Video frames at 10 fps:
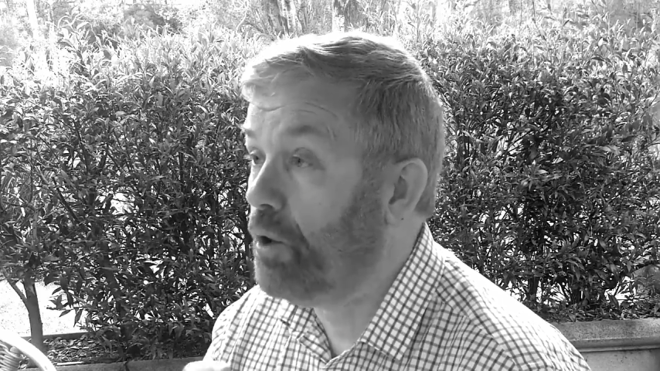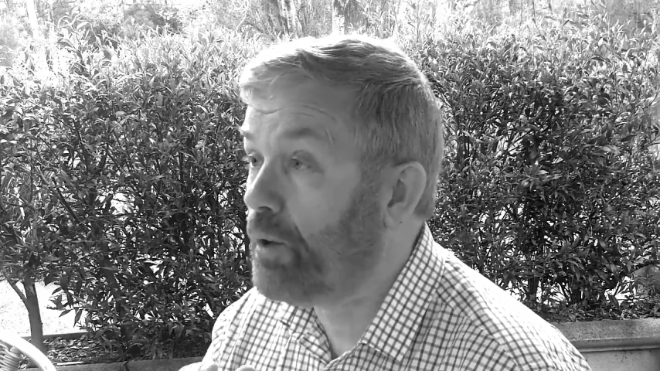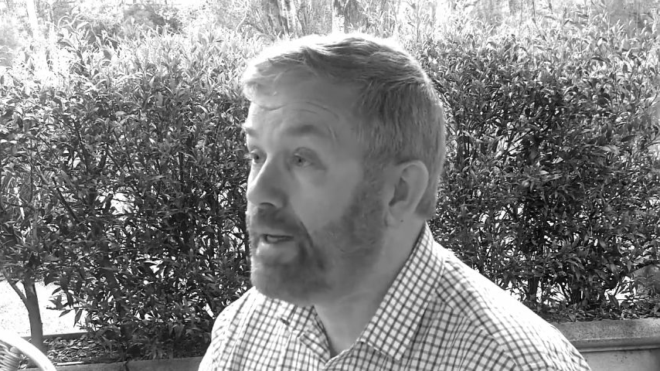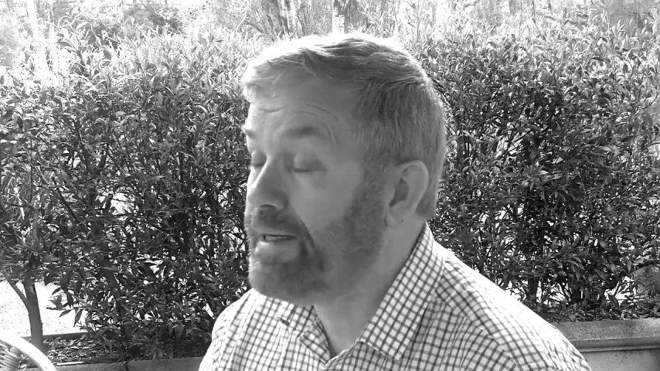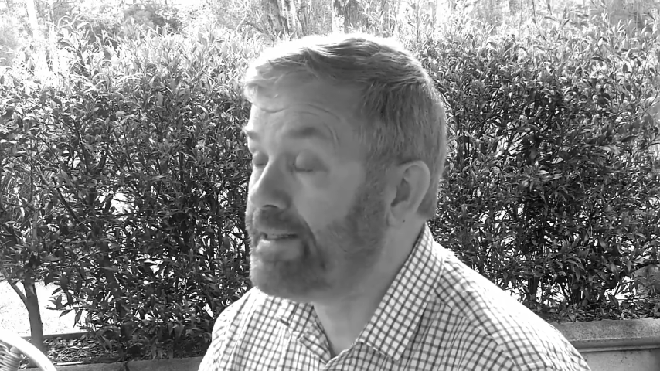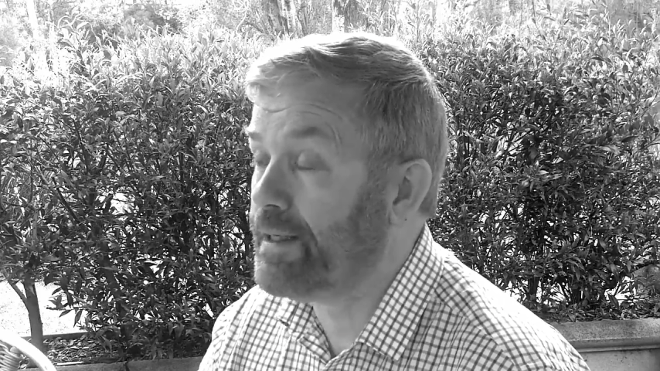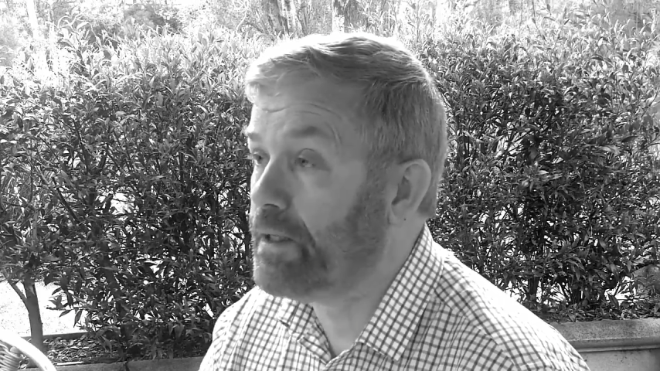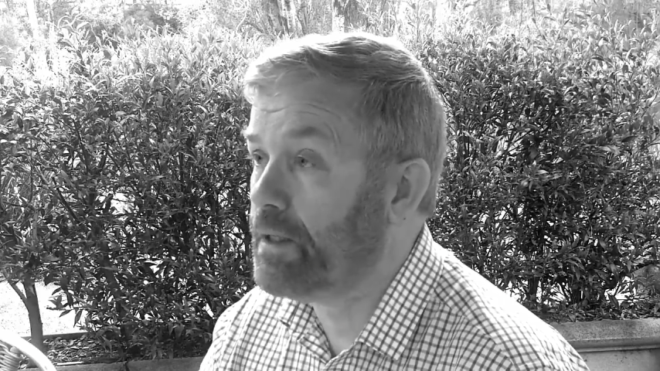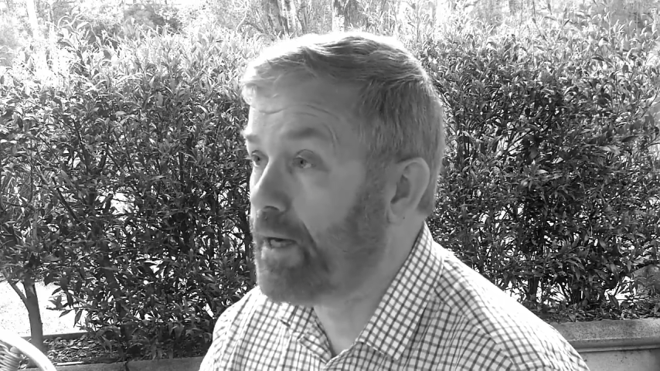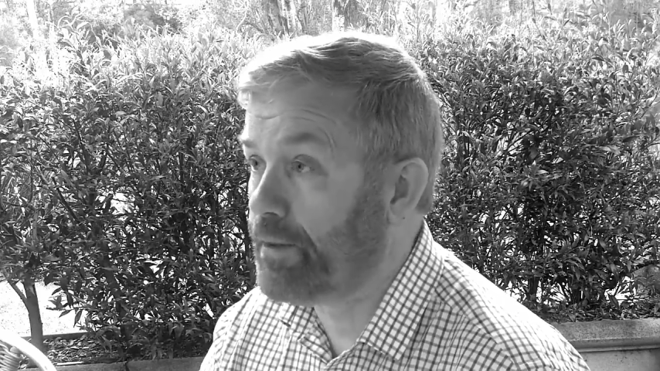lot
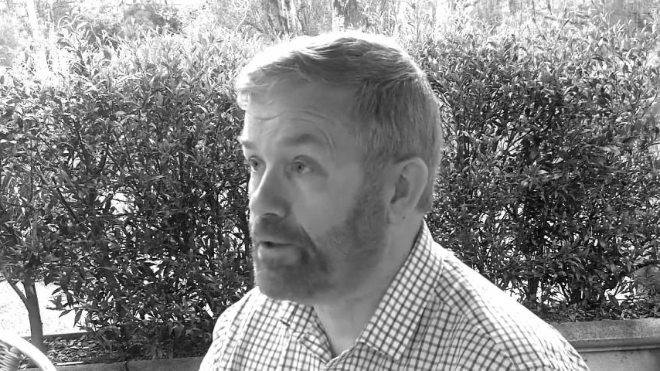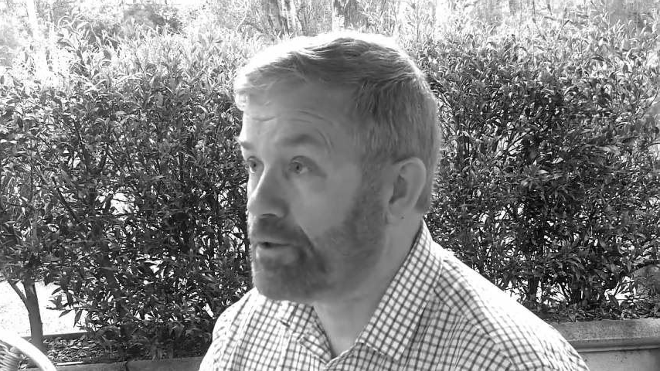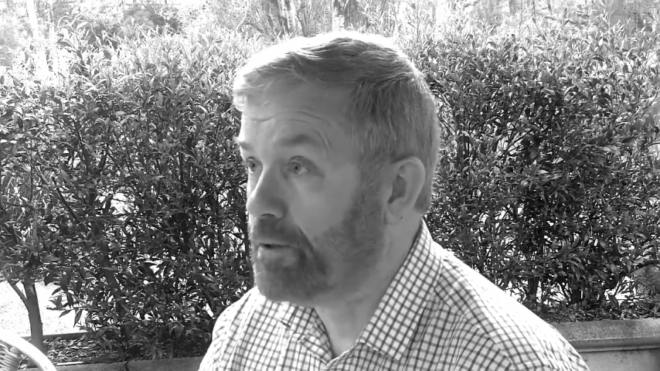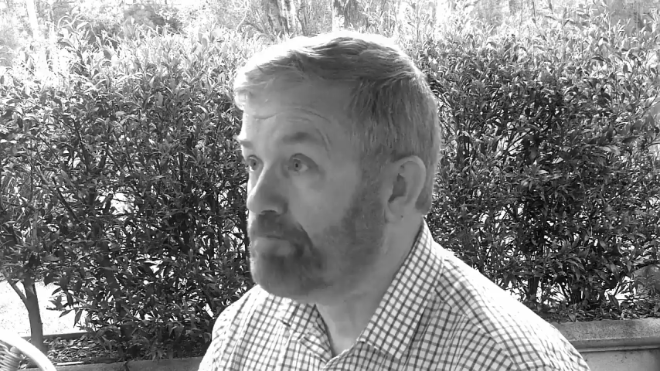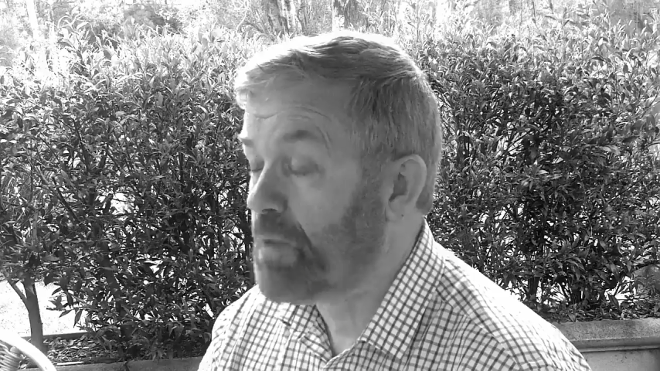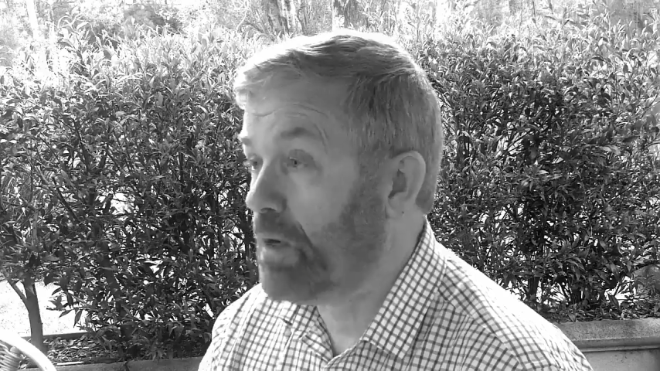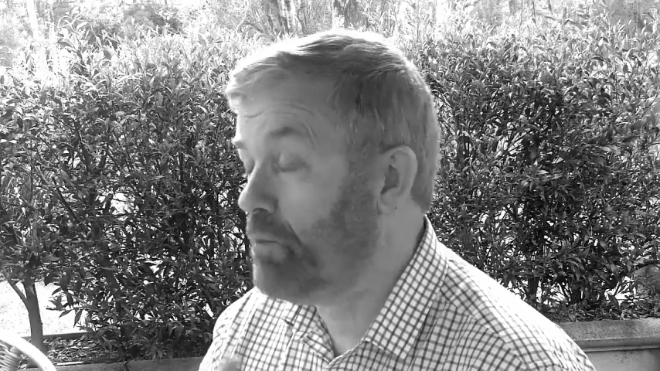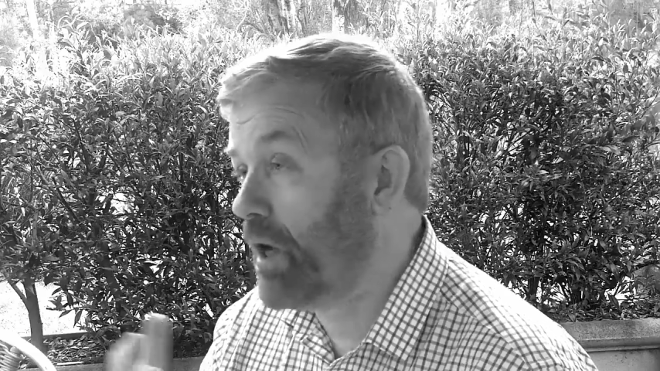easier than others and,